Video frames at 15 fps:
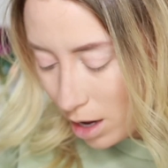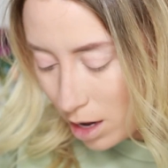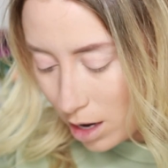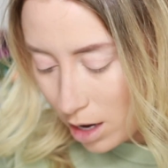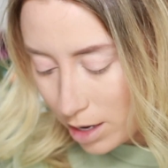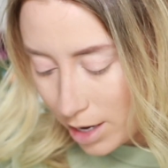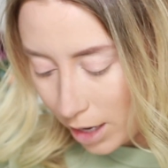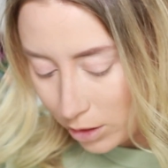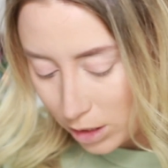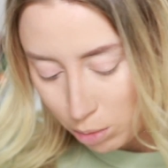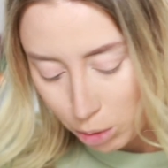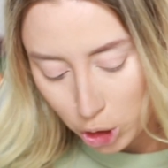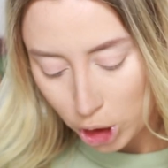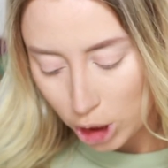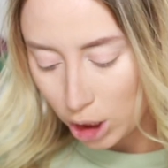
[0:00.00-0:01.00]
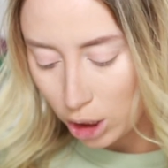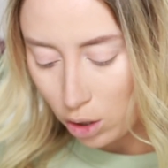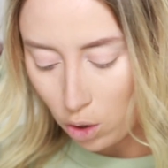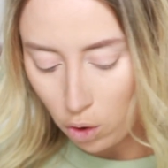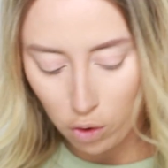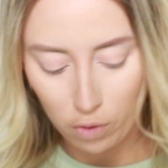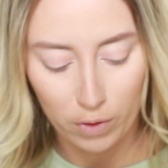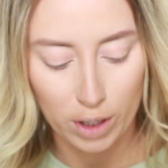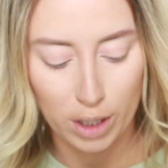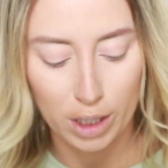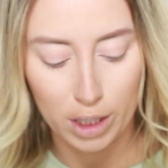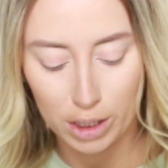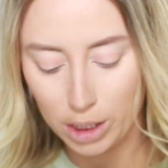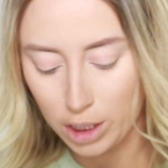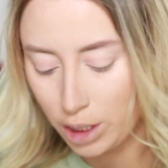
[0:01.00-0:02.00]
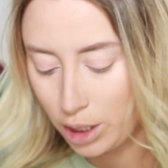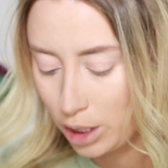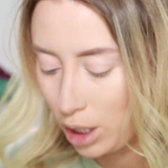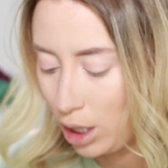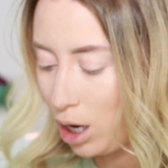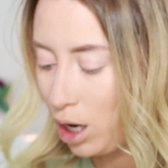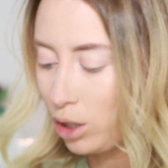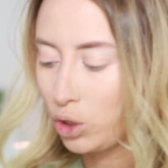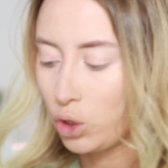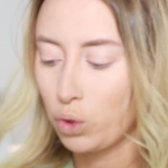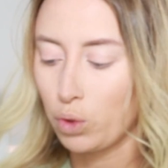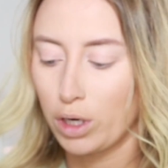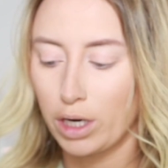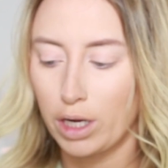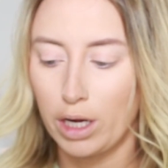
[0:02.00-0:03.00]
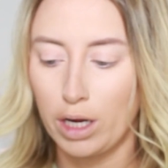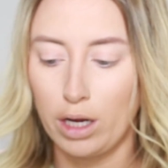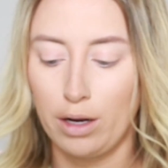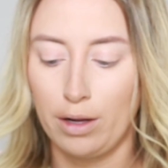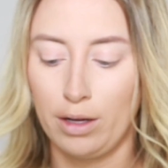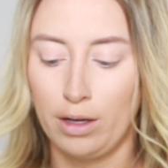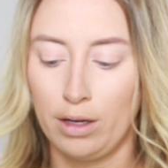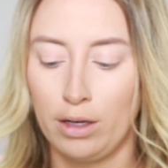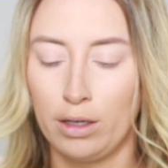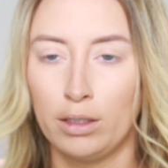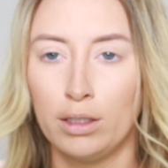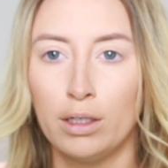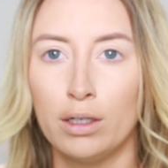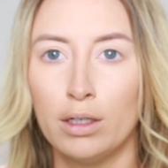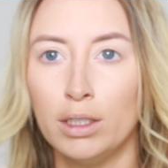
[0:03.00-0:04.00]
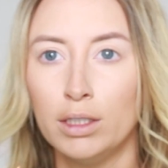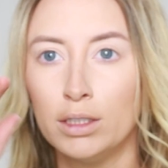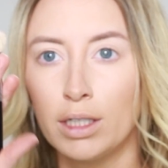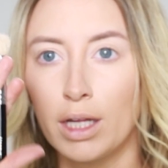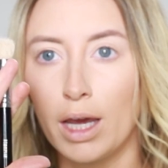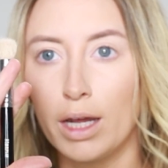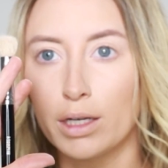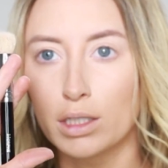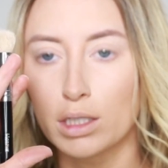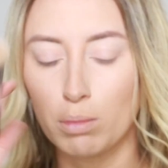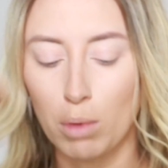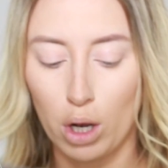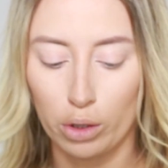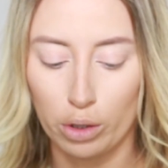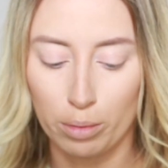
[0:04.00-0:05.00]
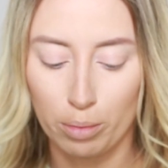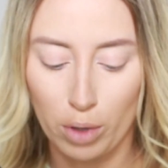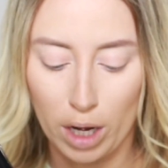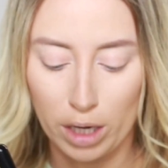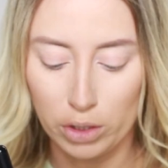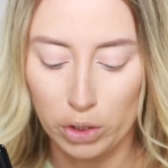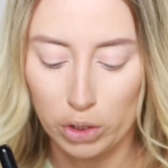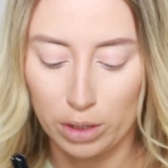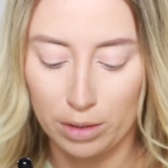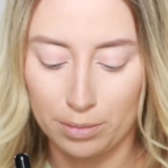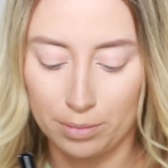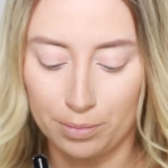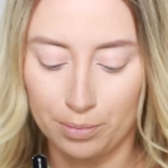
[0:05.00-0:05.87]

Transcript: And now switching over to the contour kit and a smaller brush.